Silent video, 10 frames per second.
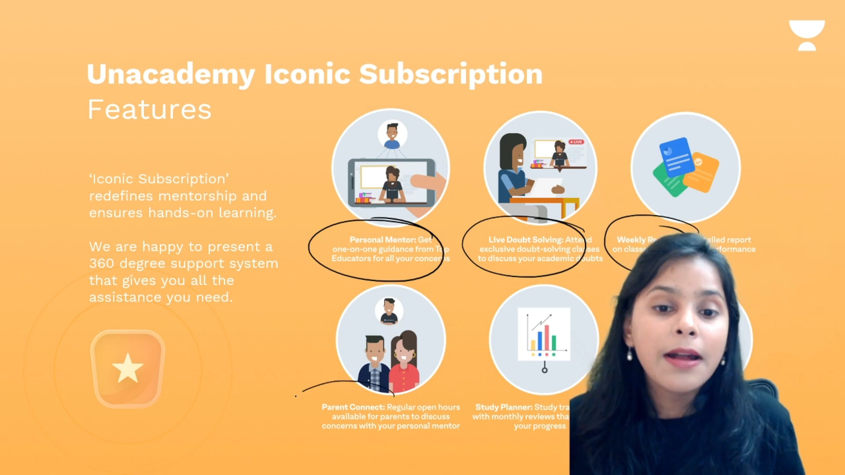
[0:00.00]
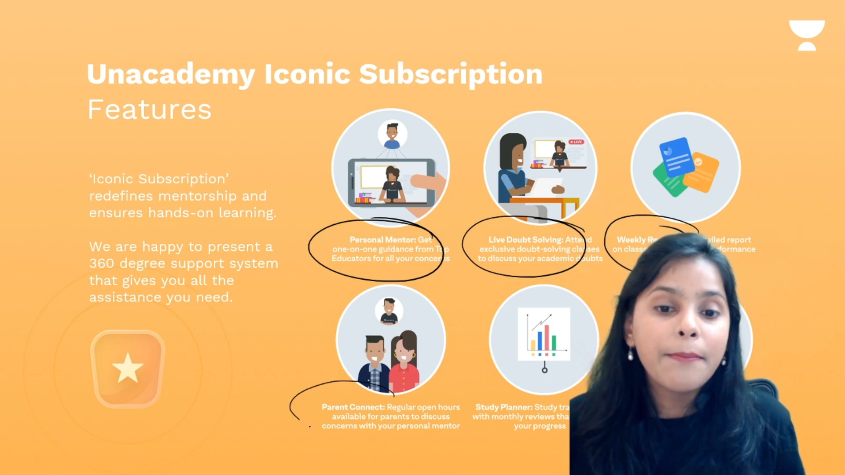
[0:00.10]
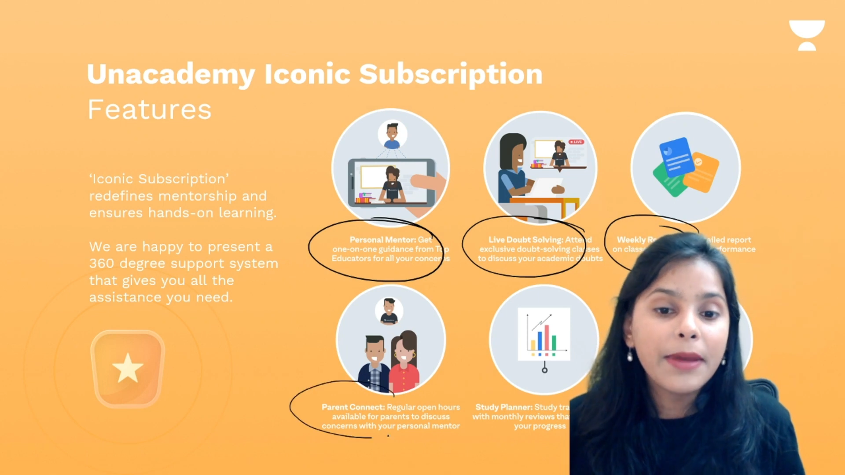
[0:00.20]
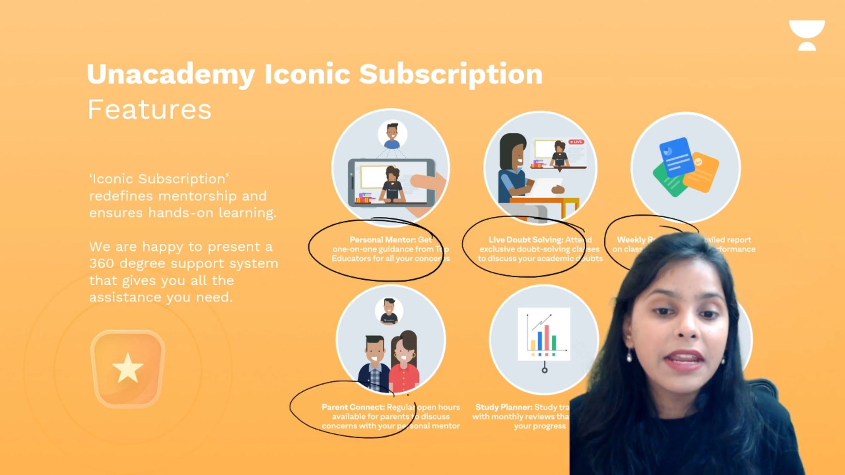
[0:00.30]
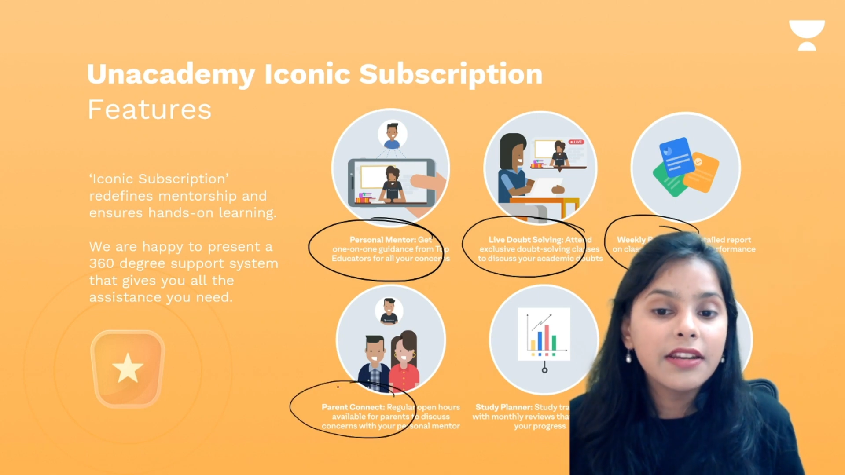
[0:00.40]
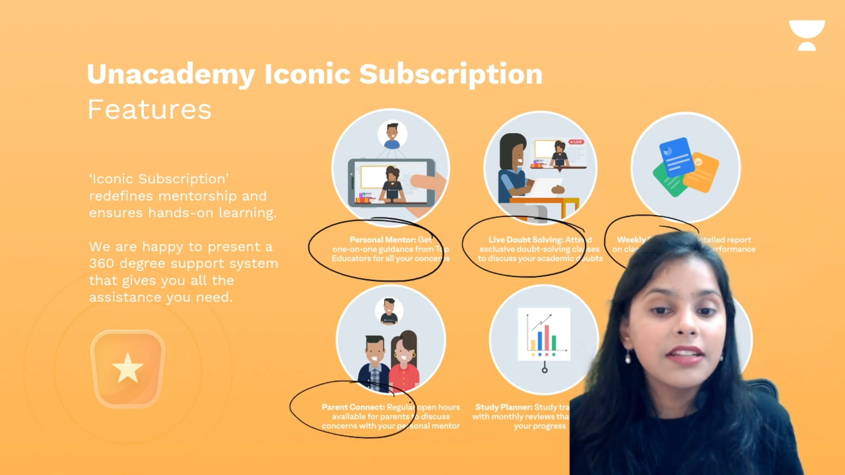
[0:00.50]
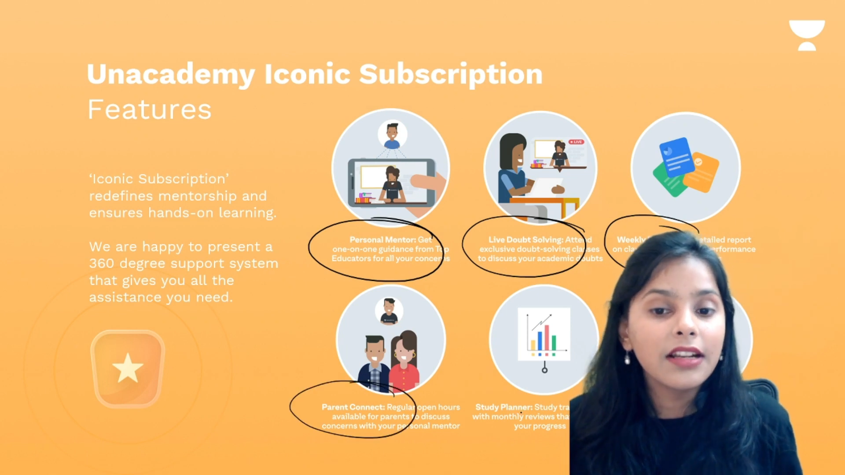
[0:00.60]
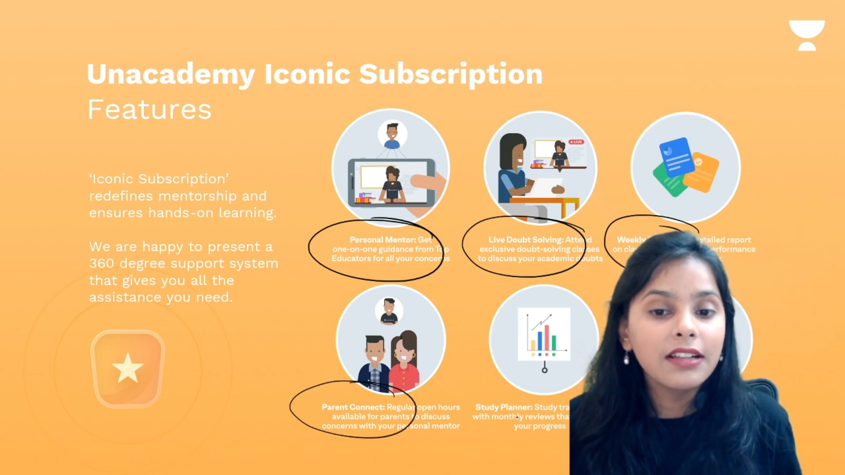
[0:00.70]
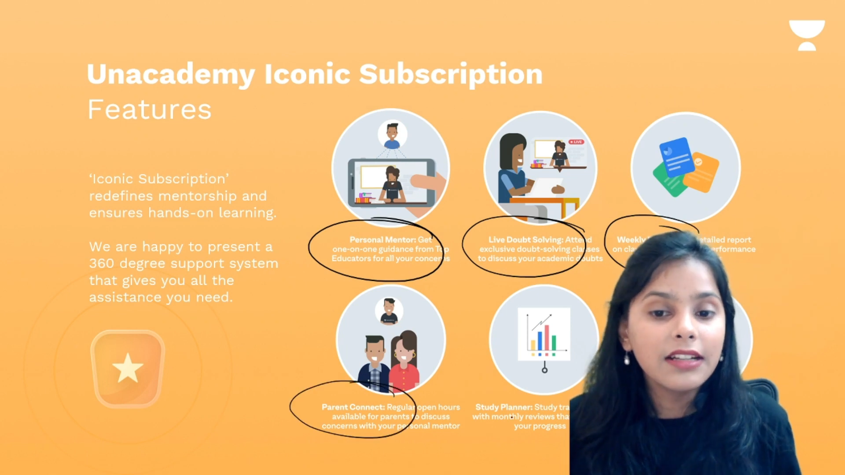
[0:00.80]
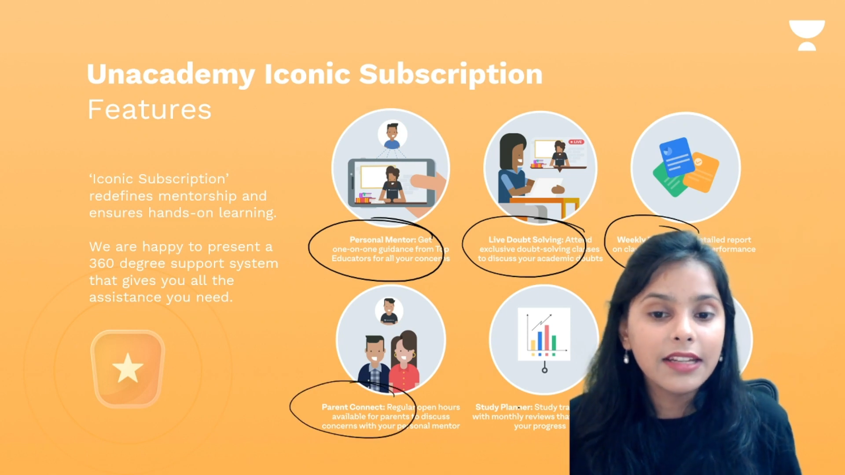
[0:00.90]

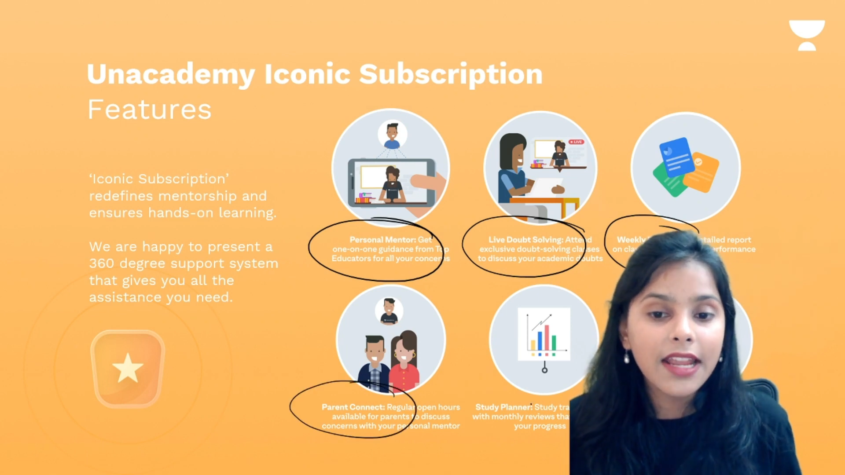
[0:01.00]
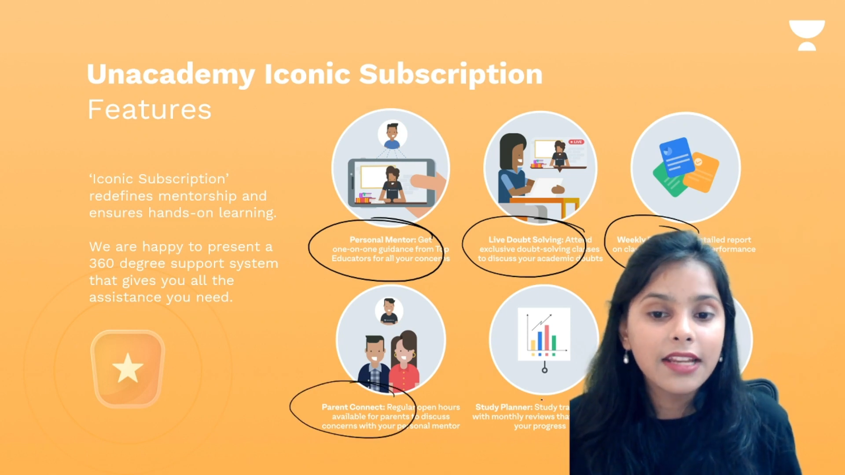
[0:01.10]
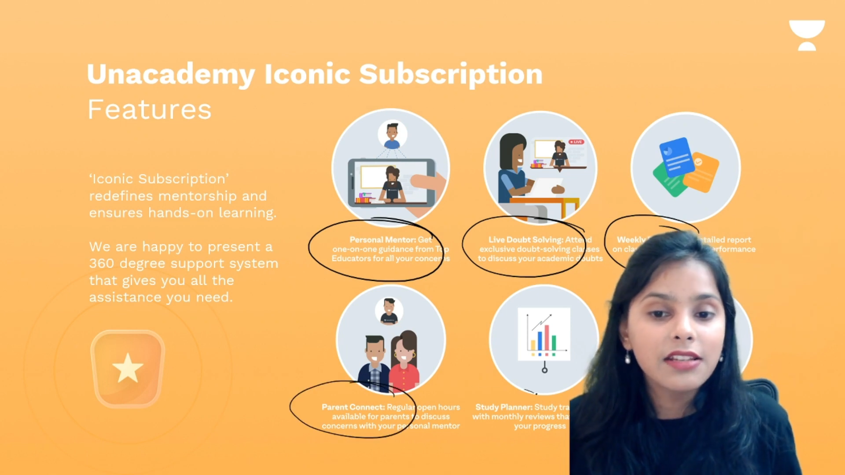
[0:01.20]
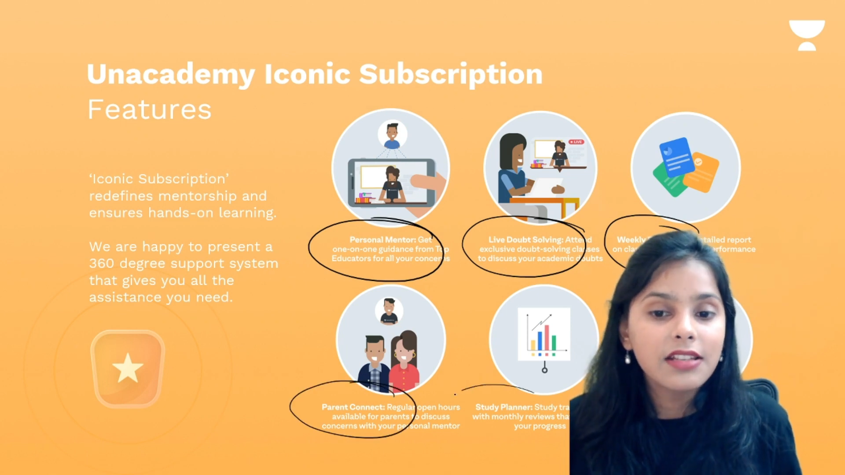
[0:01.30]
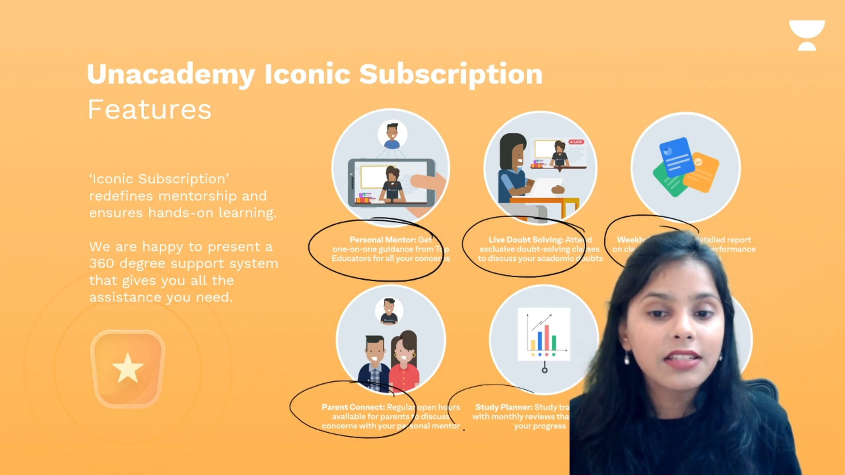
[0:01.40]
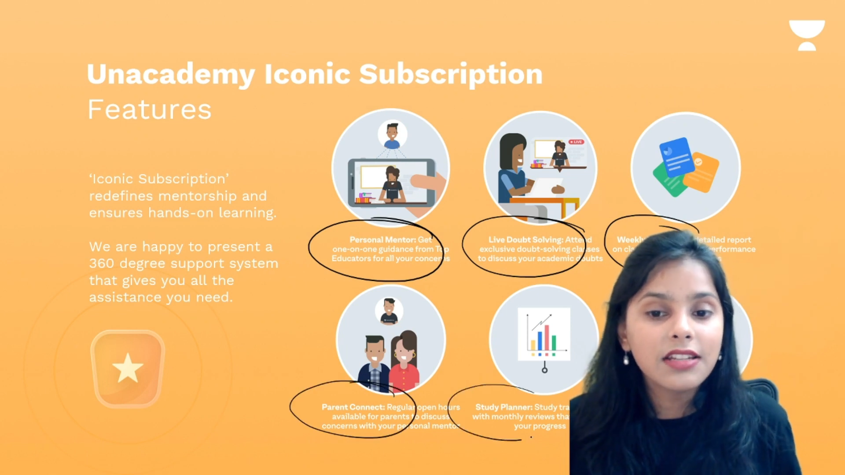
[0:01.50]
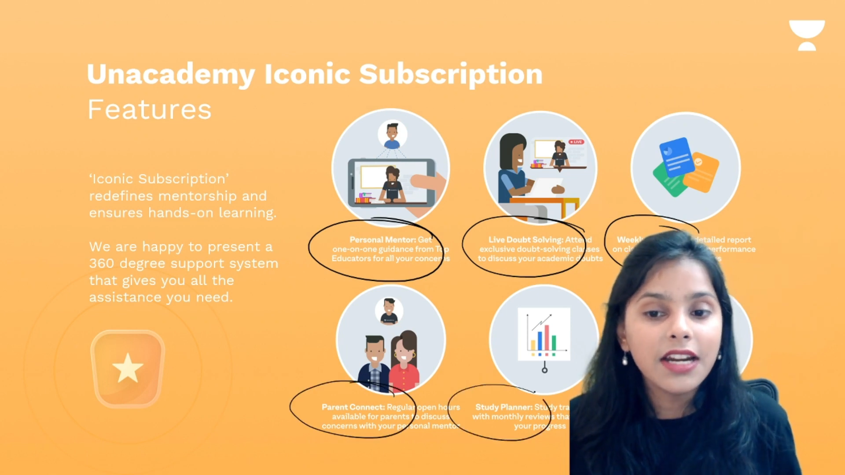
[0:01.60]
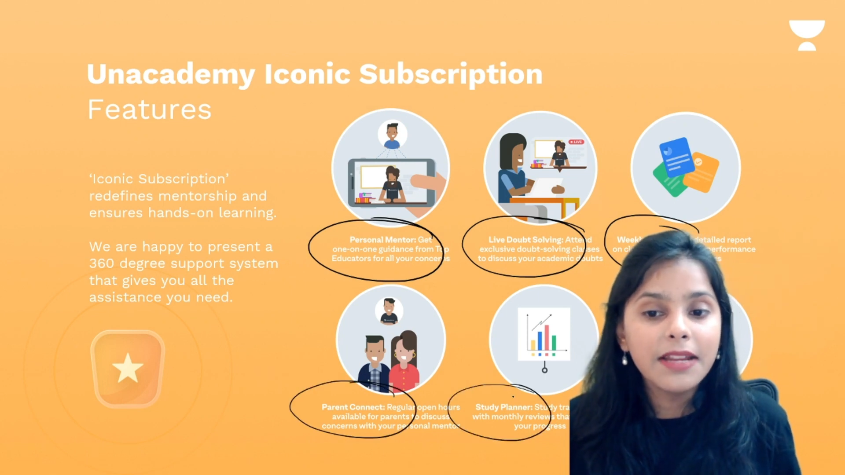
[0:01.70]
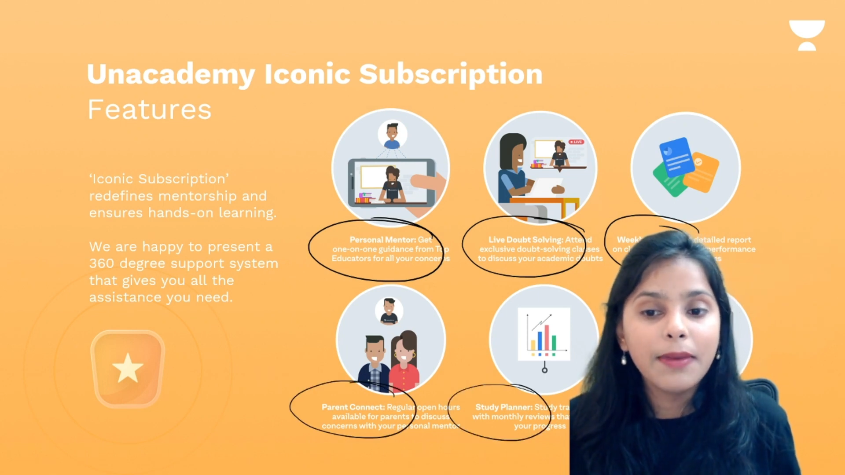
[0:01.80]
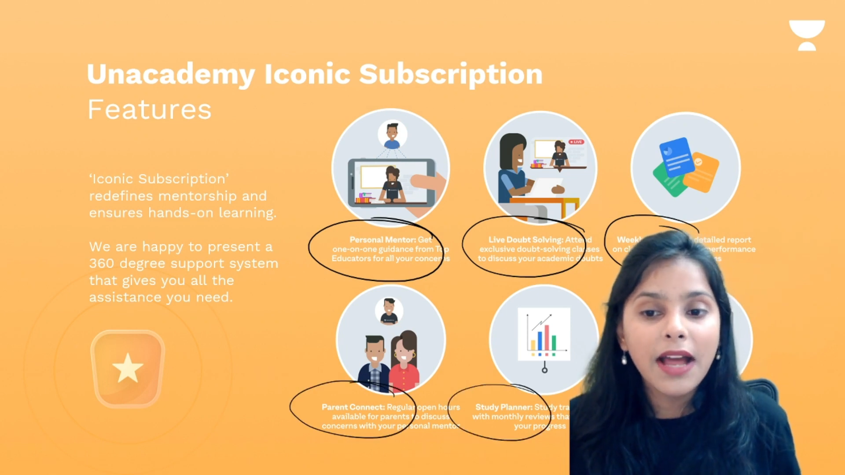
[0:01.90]
parental connect,
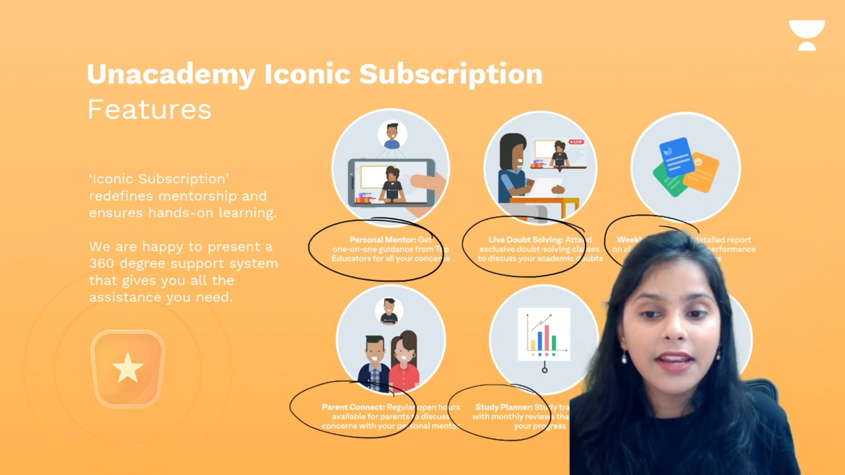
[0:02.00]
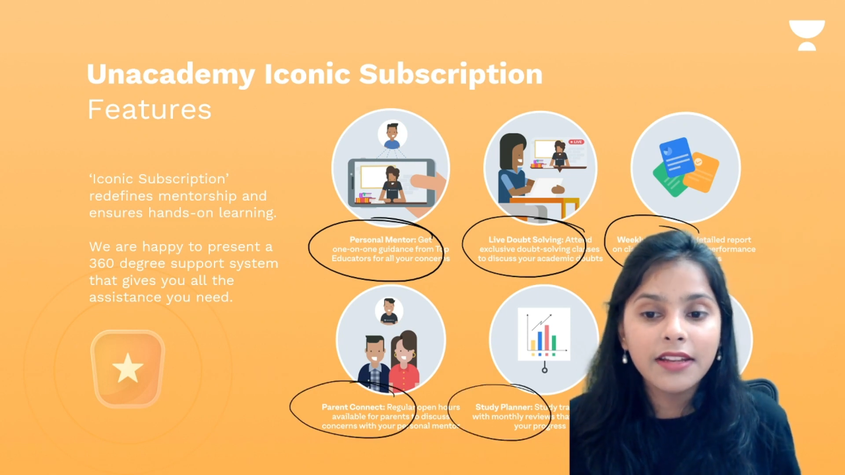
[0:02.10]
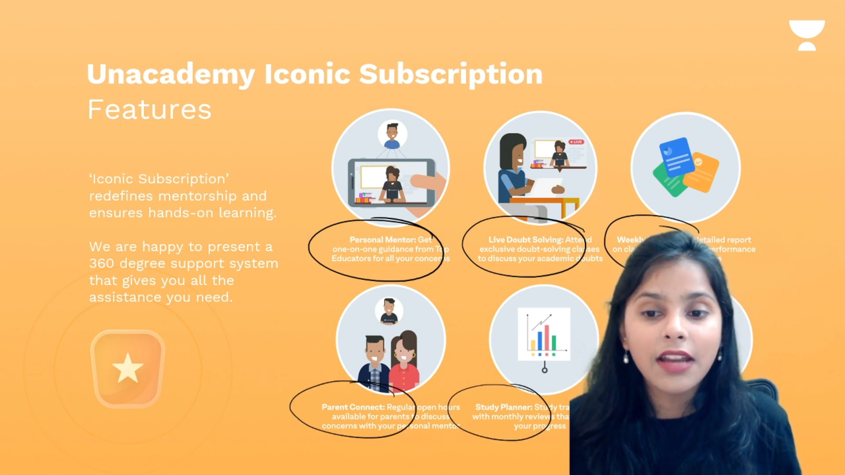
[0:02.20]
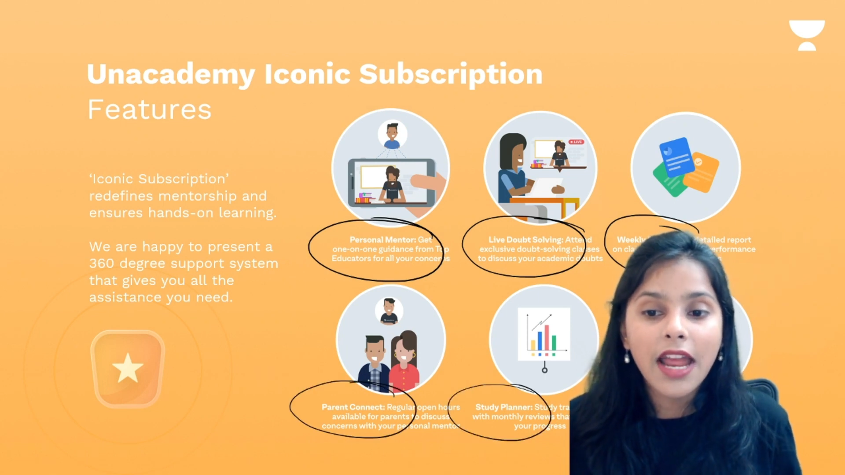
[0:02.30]
study planner